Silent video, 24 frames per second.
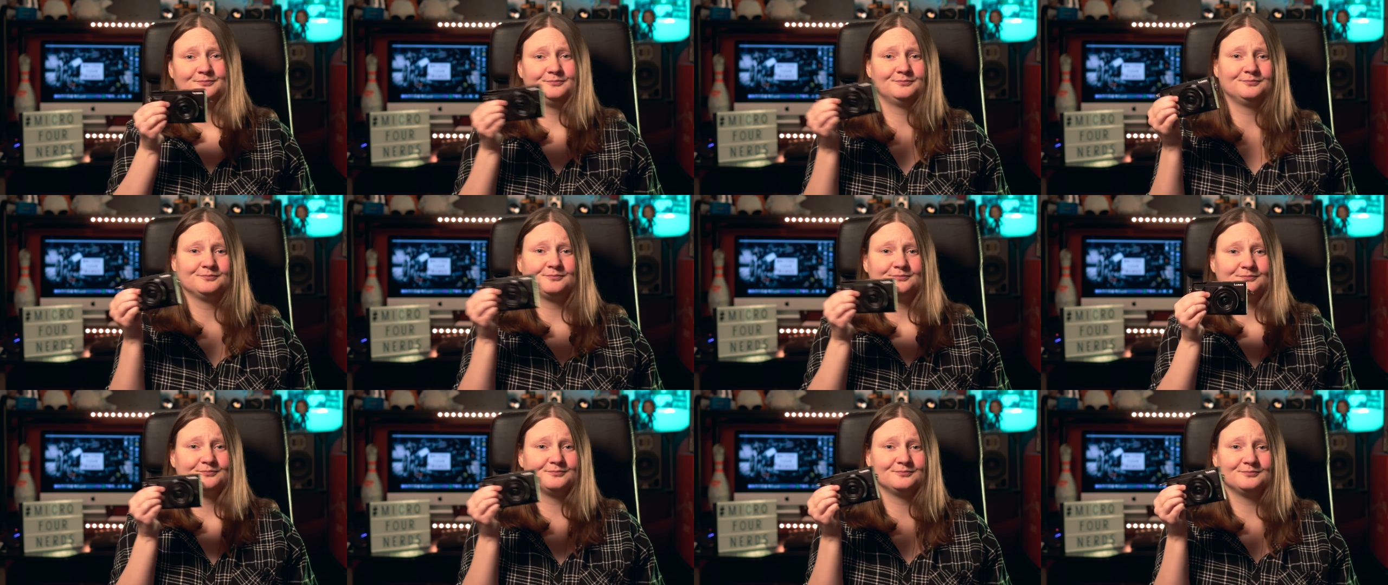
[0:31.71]

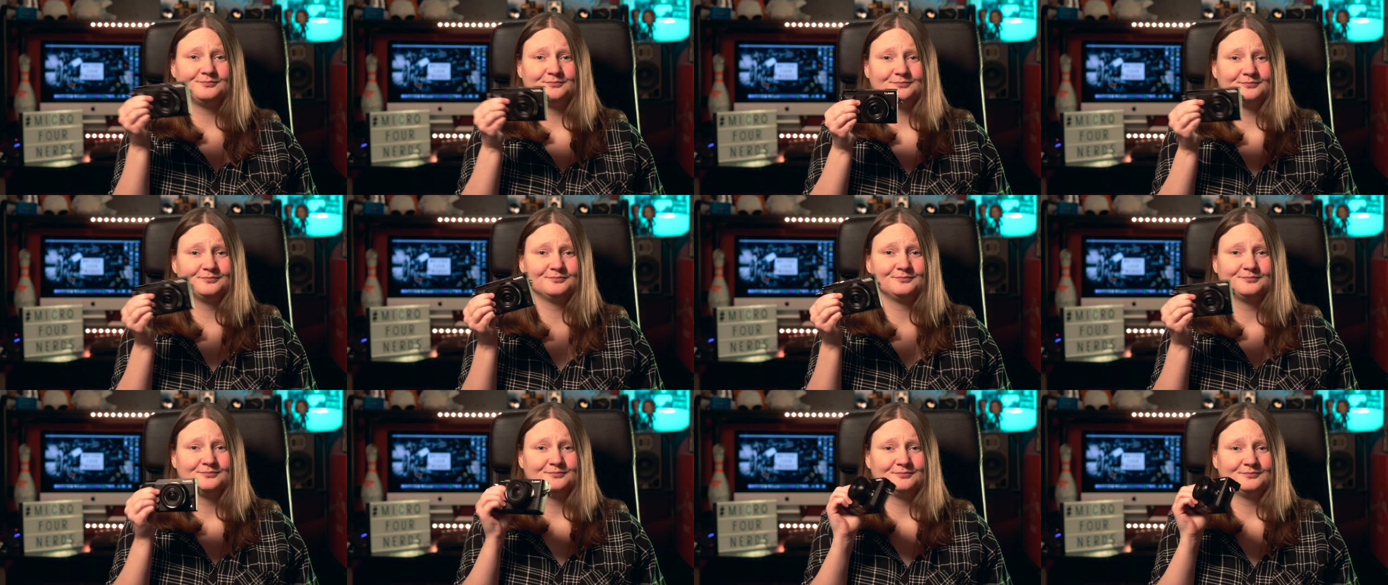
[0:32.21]

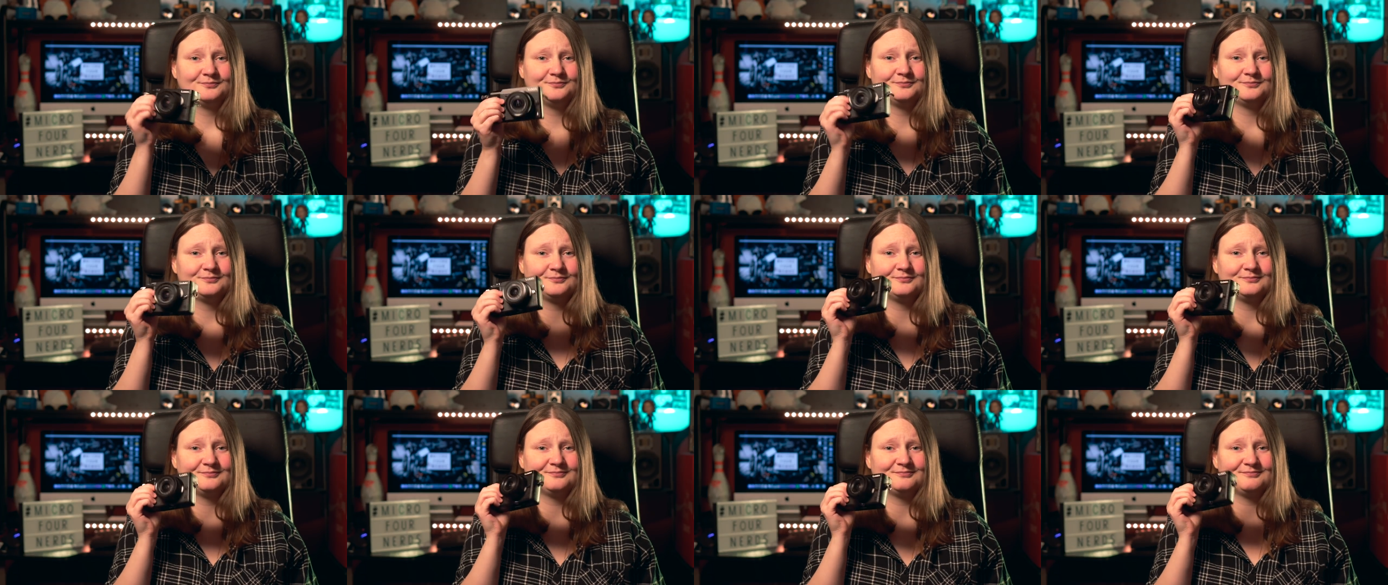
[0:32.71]

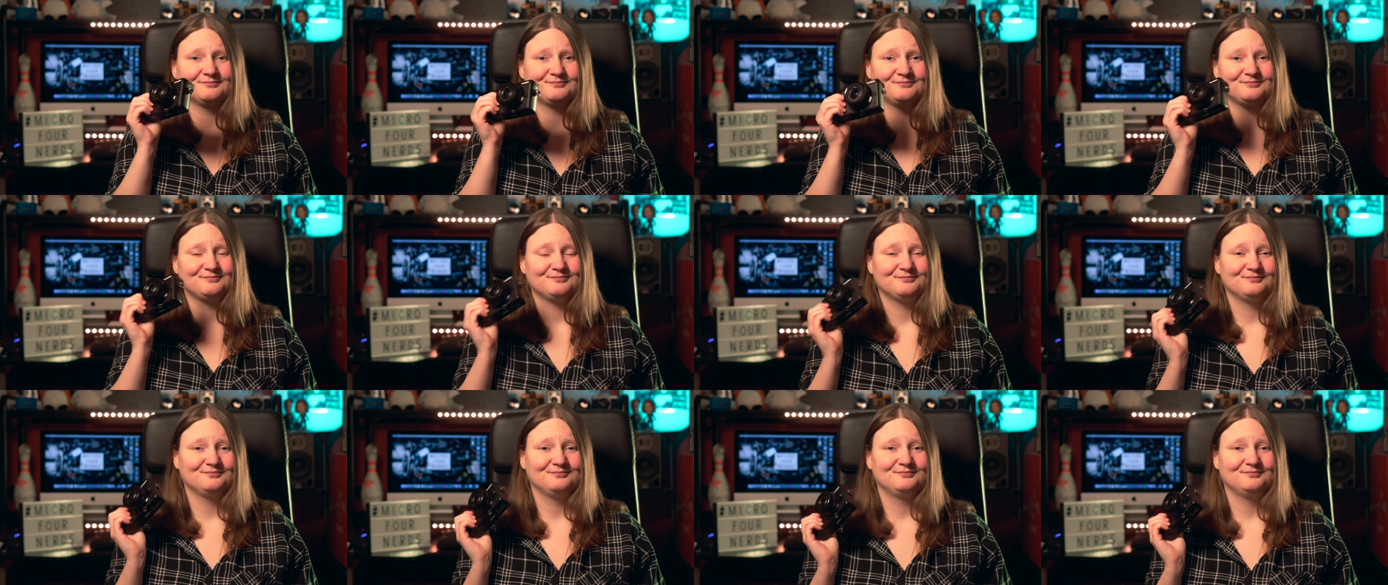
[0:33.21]
[no speech]